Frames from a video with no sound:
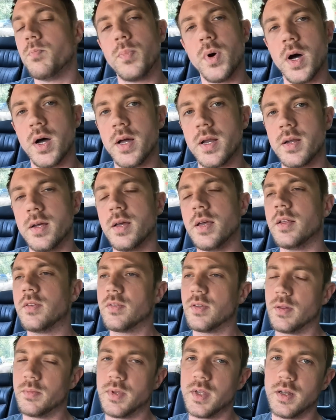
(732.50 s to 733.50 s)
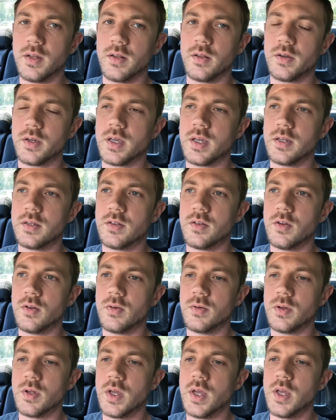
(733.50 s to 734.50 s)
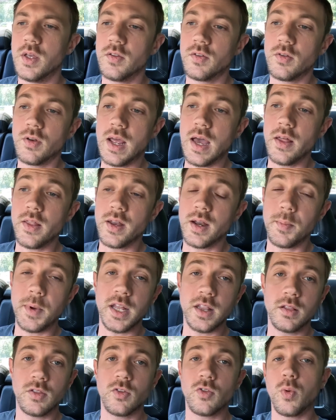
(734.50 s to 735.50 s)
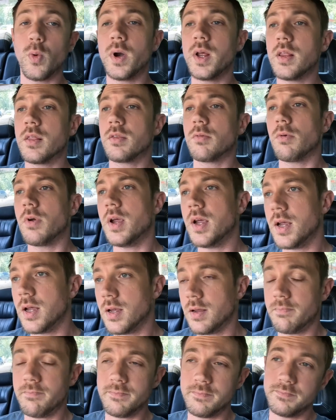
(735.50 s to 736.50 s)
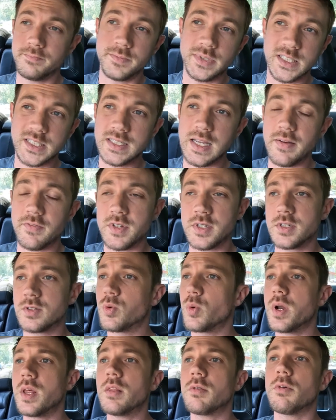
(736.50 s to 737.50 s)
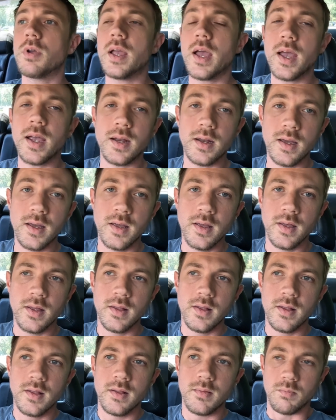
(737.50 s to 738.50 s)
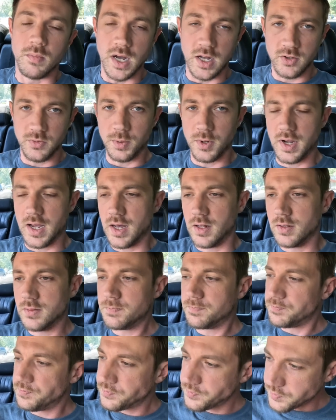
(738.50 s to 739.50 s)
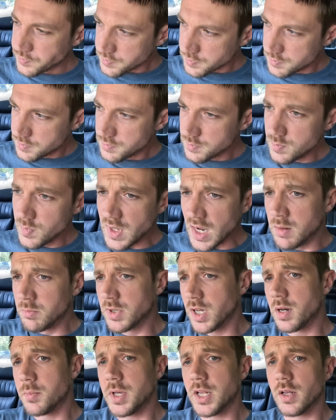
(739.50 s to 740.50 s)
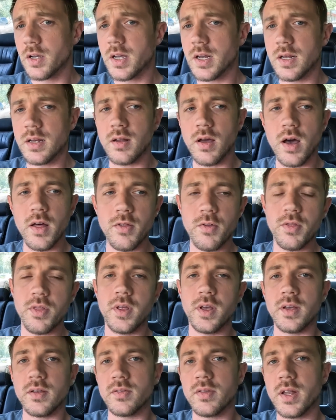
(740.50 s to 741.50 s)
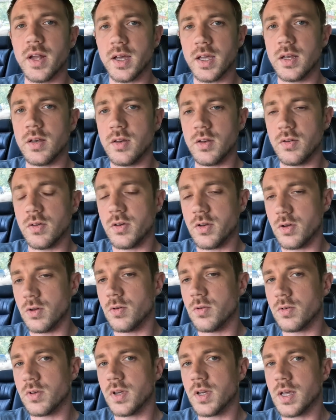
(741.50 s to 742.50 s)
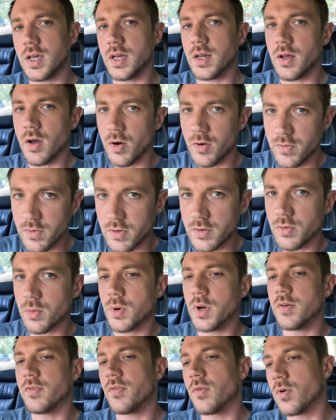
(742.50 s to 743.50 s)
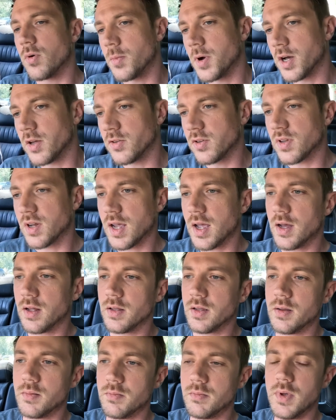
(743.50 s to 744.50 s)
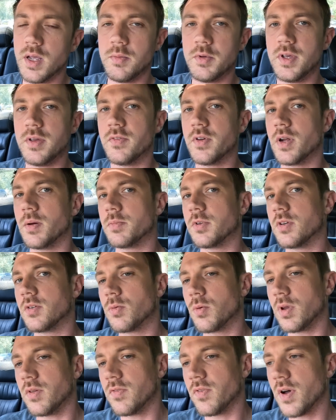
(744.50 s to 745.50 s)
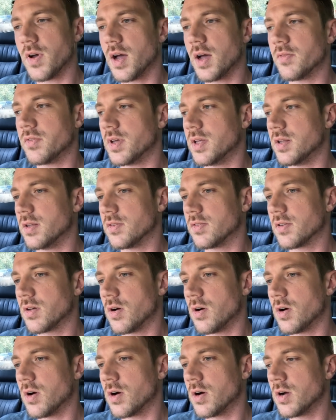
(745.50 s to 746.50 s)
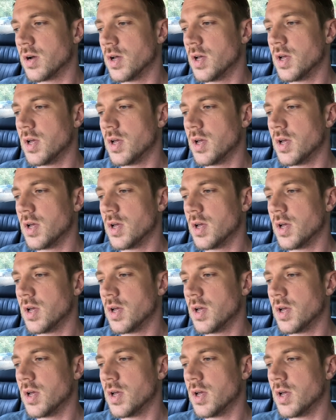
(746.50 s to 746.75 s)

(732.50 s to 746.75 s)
but it's something to look into. So now that I'm at 23.7, 23.8 miles per gallon, I'm going to be looking into other things that I can do to get over 24 miles per gallon and maybe even up to 25 in this car.